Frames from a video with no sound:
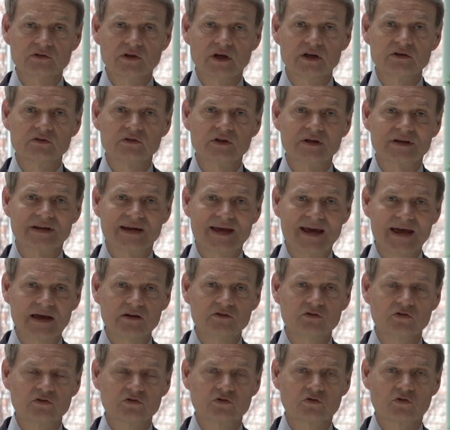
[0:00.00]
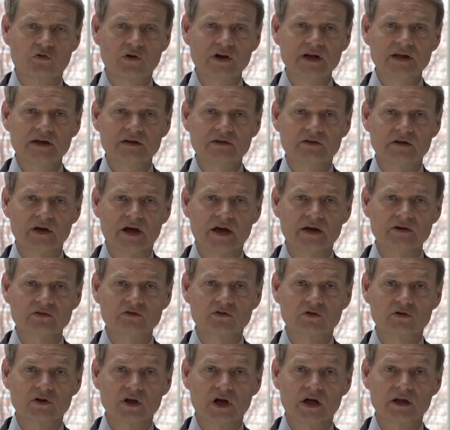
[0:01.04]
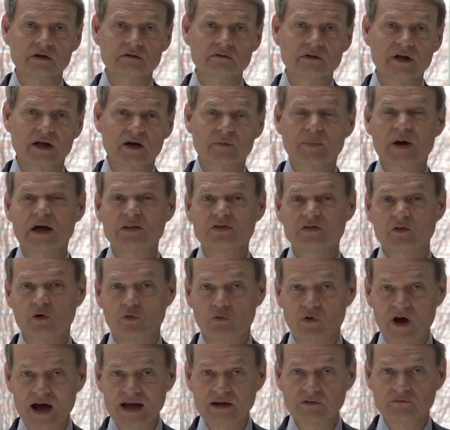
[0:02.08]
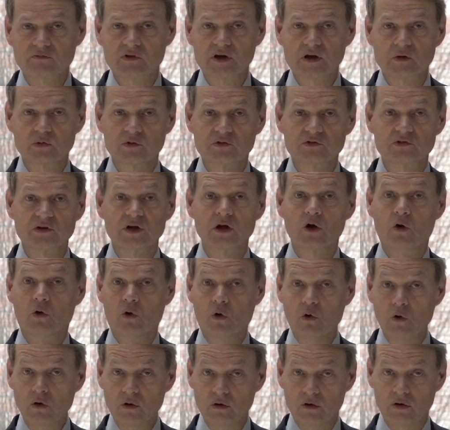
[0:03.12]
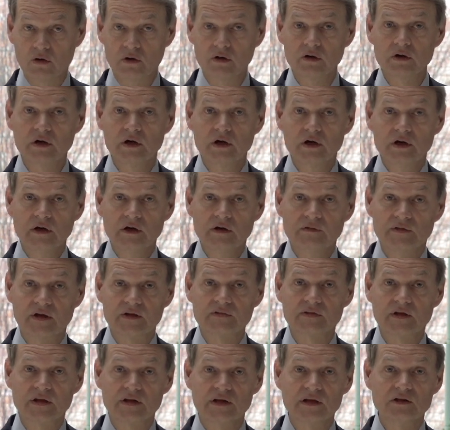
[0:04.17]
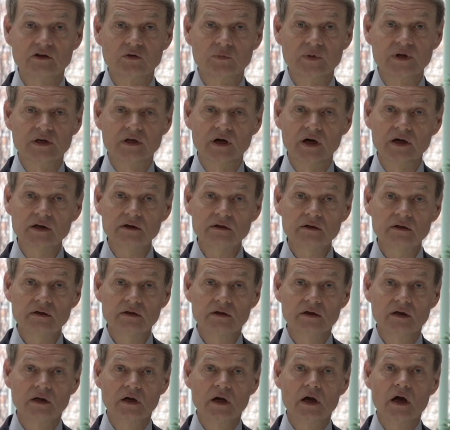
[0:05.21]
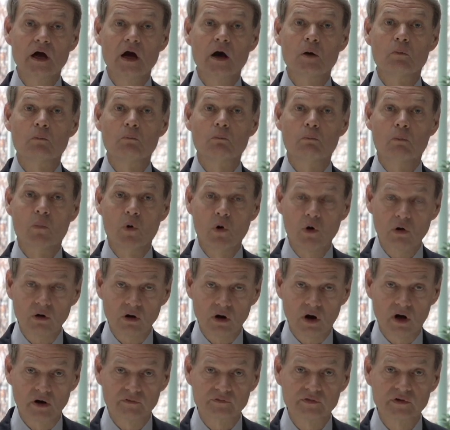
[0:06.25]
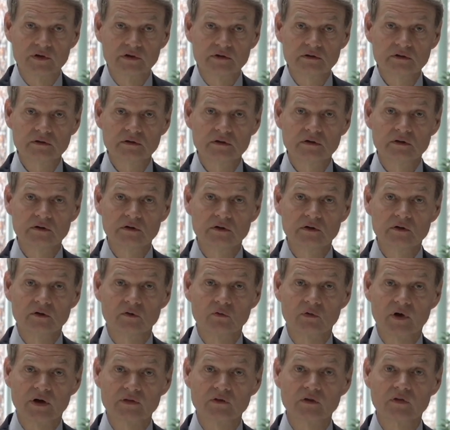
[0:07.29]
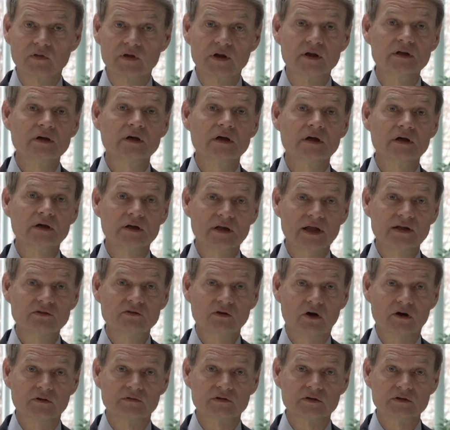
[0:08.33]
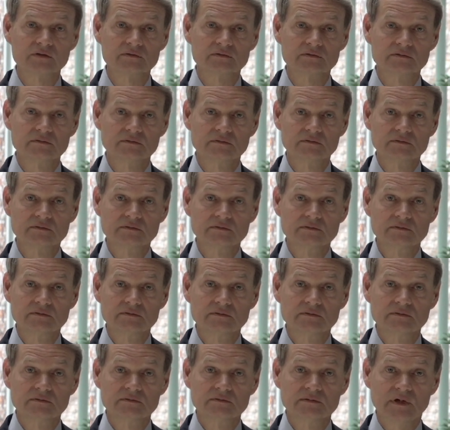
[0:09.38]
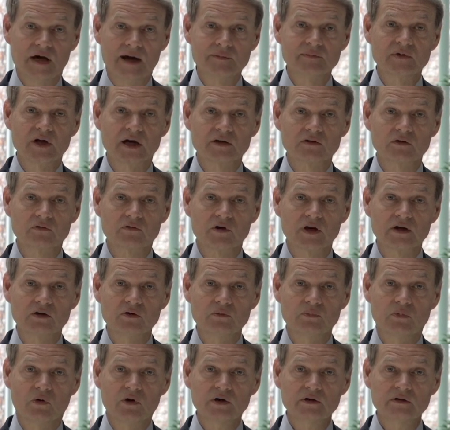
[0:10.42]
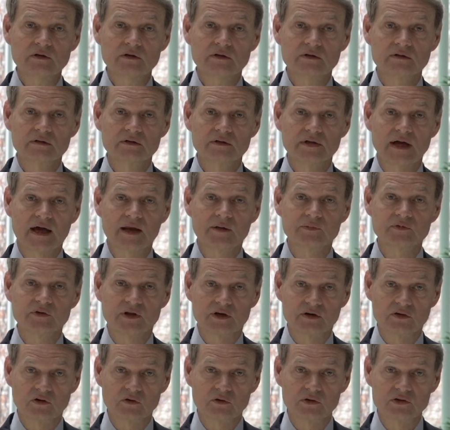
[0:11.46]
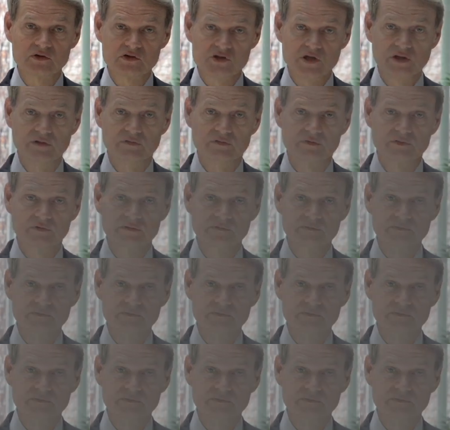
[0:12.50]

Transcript: says that cancer screening tests are done at about the right frequency, or that they need to be done more often rather than less often. I'm Dr. Frank Newport, Gallup's Editor-in-Chief.